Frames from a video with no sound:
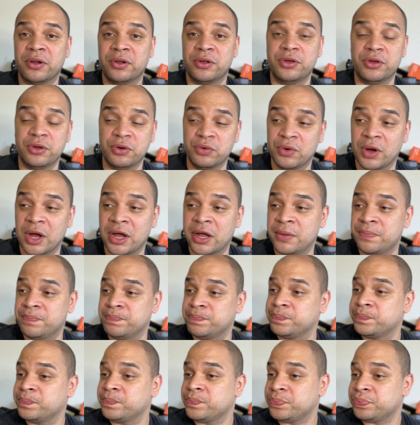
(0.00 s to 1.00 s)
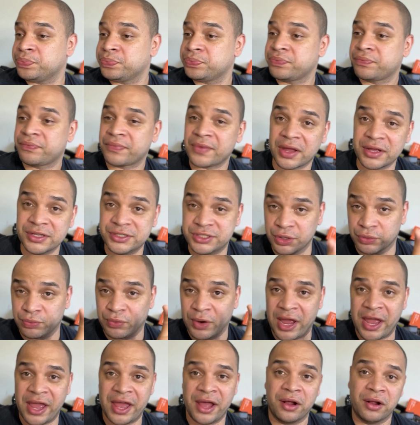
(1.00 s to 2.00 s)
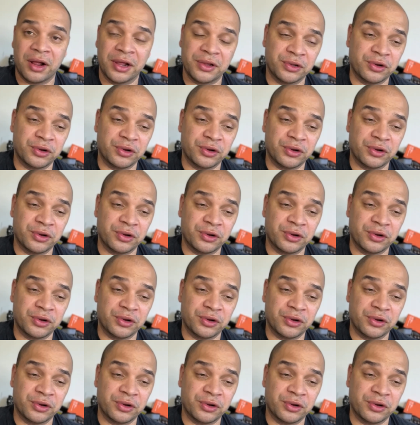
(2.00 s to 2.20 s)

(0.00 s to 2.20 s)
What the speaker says: who derail and